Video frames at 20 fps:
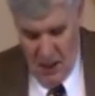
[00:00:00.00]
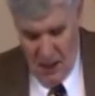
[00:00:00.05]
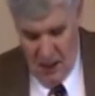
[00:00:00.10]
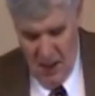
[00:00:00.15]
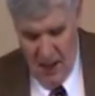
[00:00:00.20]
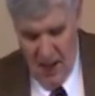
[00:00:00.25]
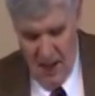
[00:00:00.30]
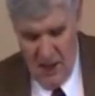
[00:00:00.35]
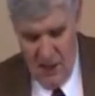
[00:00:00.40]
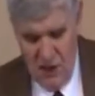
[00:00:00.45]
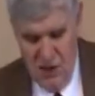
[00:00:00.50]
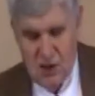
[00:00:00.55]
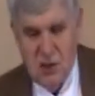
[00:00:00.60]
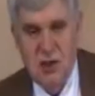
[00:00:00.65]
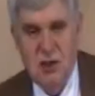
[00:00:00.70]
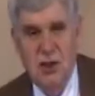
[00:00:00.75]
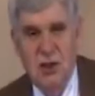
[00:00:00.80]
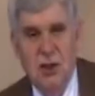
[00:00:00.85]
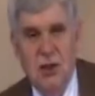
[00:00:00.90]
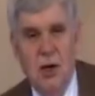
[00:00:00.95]
And God is
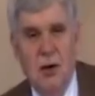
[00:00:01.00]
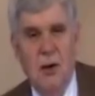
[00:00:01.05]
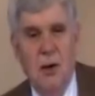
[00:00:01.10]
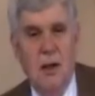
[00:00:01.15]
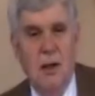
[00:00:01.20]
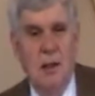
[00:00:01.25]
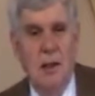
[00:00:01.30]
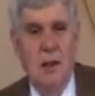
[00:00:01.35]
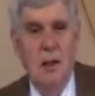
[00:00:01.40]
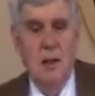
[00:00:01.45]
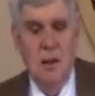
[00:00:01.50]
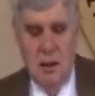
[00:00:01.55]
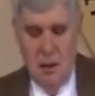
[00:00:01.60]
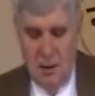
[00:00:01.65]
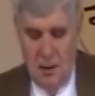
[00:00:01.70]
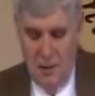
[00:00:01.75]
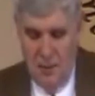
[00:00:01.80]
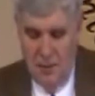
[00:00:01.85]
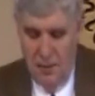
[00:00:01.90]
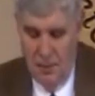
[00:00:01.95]
showing,
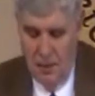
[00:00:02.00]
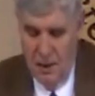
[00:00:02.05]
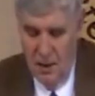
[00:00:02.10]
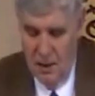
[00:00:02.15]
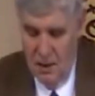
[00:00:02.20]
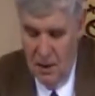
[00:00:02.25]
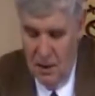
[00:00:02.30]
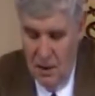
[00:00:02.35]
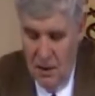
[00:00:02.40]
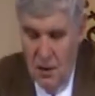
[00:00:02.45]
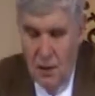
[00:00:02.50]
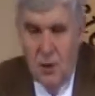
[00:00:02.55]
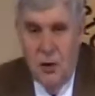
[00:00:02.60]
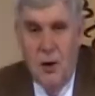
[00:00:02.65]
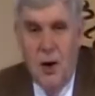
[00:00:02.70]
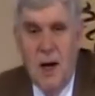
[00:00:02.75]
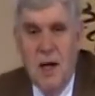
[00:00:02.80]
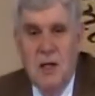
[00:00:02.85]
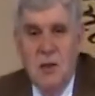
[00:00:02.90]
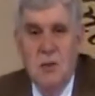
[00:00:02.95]
or
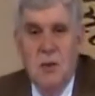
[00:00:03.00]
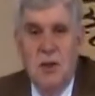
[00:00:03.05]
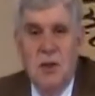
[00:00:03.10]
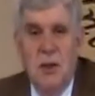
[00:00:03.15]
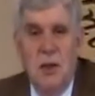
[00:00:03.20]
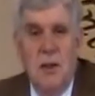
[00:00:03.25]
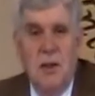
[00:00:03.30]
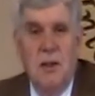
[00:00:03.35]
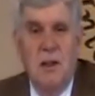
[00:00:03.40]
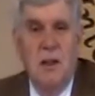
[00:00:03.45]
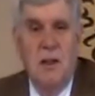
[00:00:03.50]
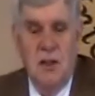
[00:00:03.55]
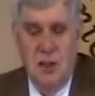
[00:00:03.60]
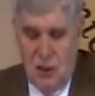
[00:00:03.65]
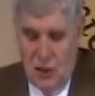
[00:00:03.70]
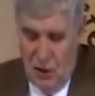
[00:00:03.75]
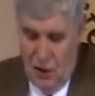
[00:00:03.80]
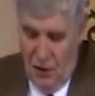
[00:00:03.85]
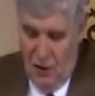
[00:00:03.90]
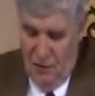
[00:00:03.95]
Christ was showing, that the
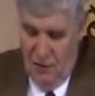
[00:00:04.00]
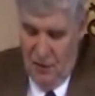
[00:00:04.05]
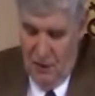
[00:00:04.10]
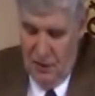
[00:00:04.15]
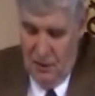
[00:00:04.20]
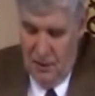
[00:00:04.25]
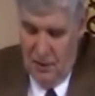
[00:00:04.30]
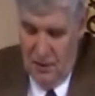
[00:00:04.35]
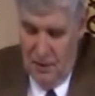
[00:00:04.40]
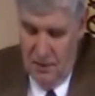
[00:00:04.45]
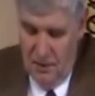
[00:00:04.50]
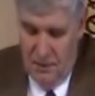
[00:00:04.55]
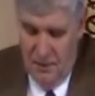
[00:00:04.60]
servant